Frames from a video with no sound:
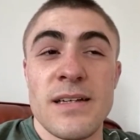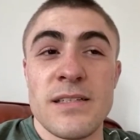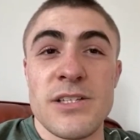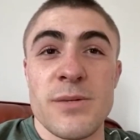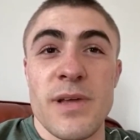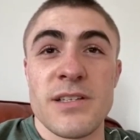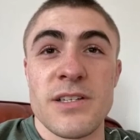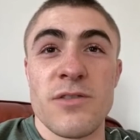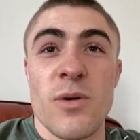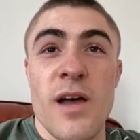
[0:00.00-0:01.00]
Did
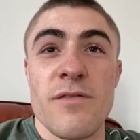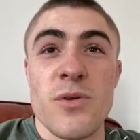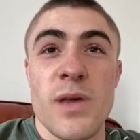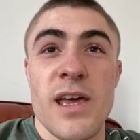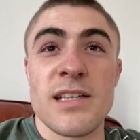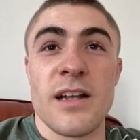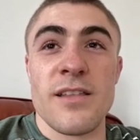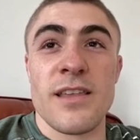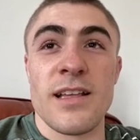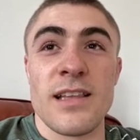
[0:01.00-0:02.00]
gymnastics for quite a few years, and I
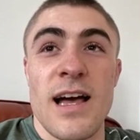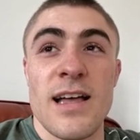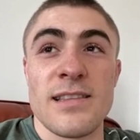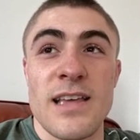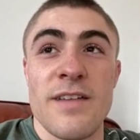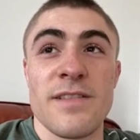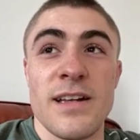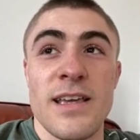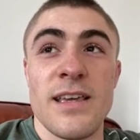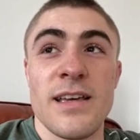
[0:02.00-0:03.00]
think that
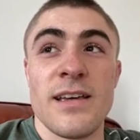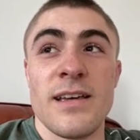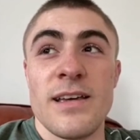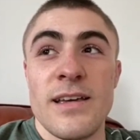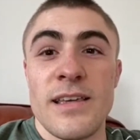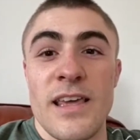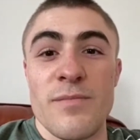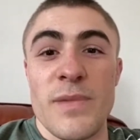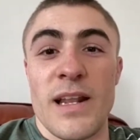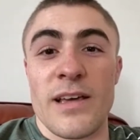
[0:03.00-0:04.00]
definitely
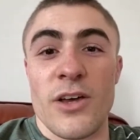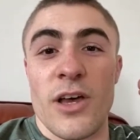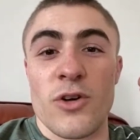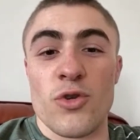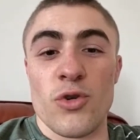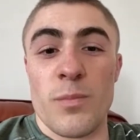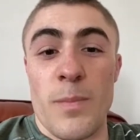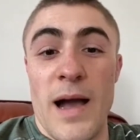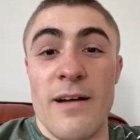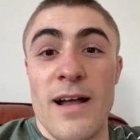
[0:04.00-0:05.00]
gave me like a good
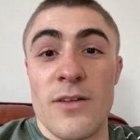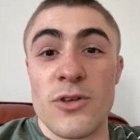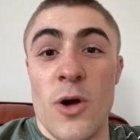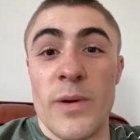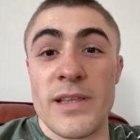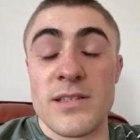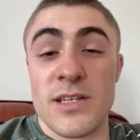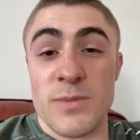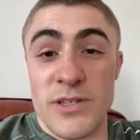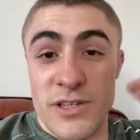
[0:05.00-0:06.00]
background going into
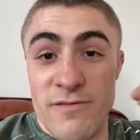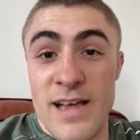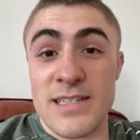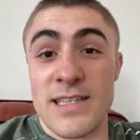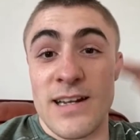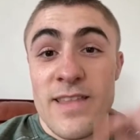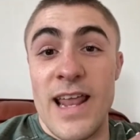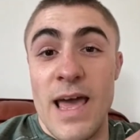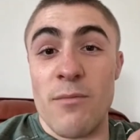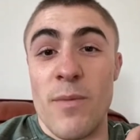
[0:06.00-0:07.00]
especially wrestling and then
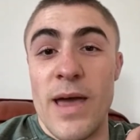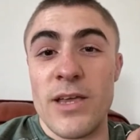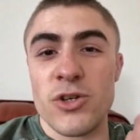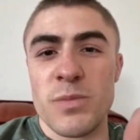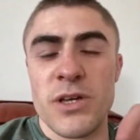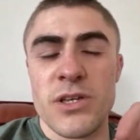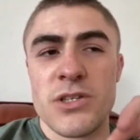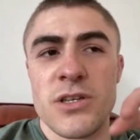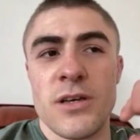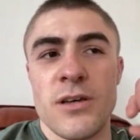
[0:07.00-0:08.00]
MMA. Just
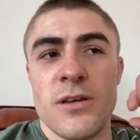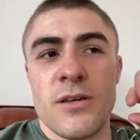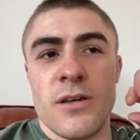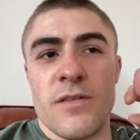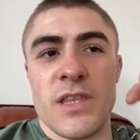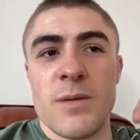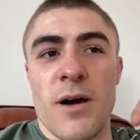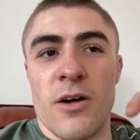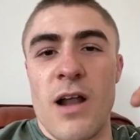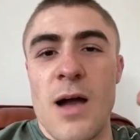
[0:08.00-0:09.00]
because if you think
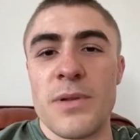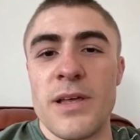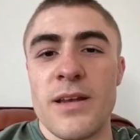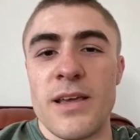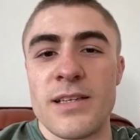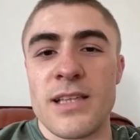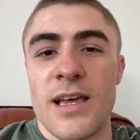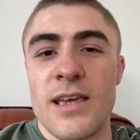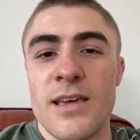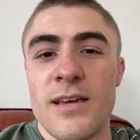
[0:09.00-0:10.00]
about grappling, it's like